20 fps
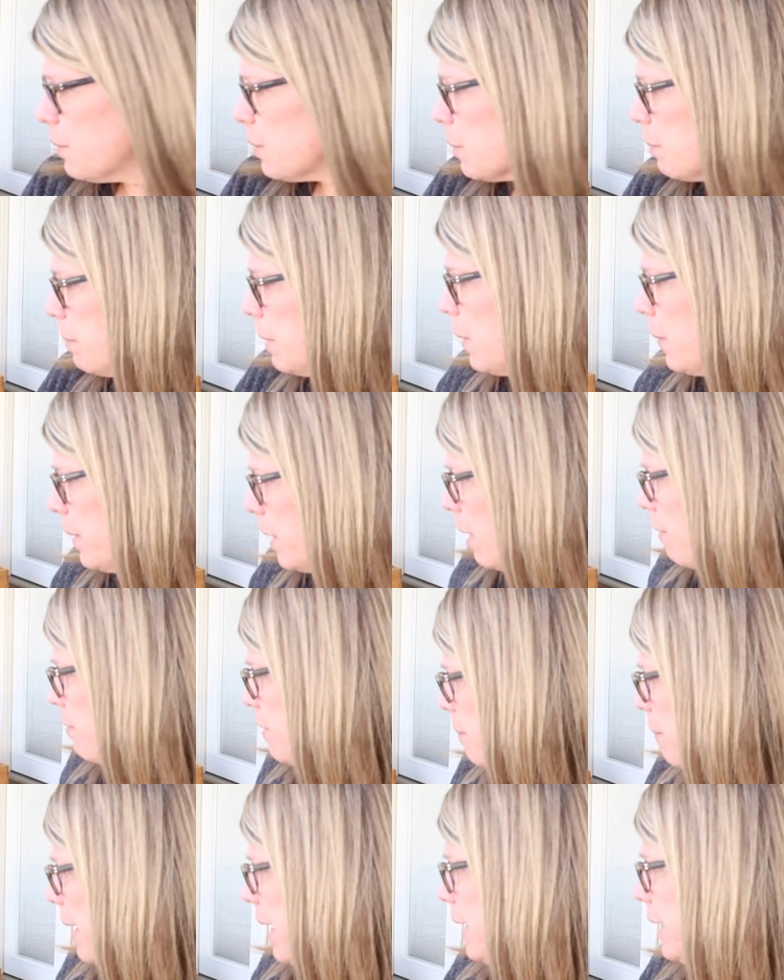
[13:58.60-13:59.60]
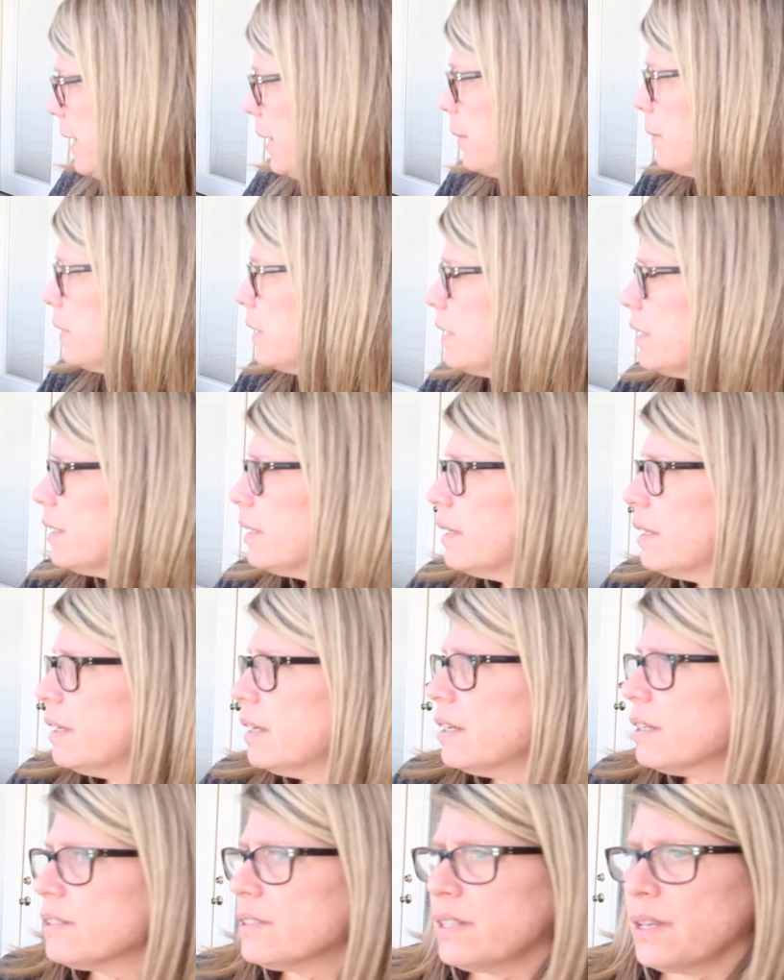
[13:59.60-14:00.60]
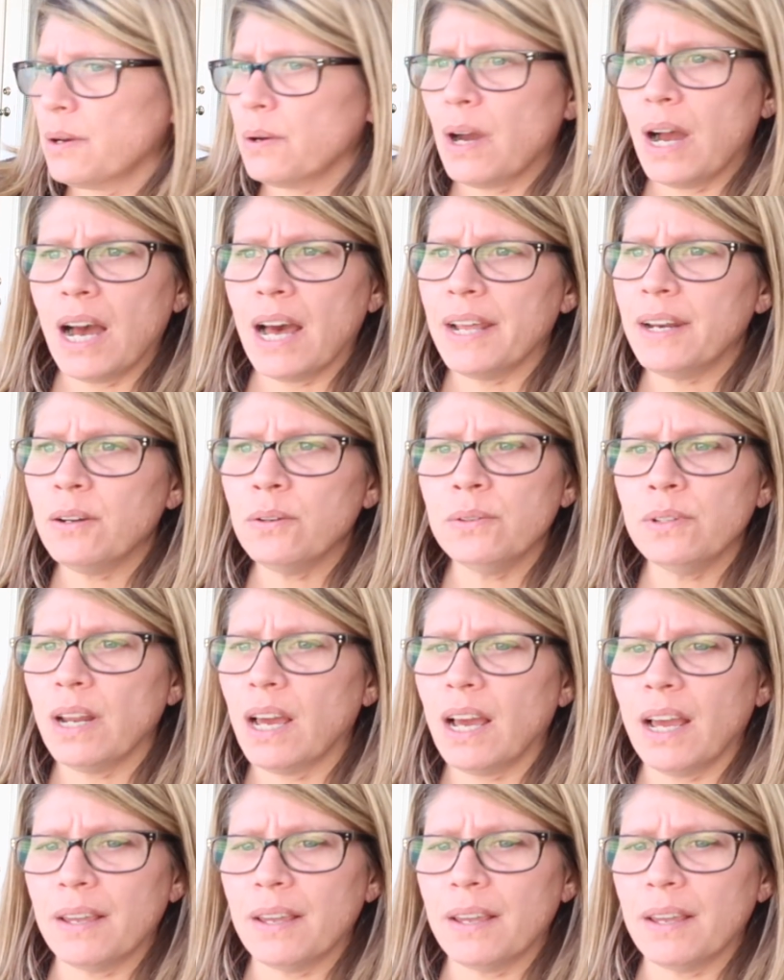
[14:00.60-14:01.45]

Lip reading: were blowing off the patio. So I don't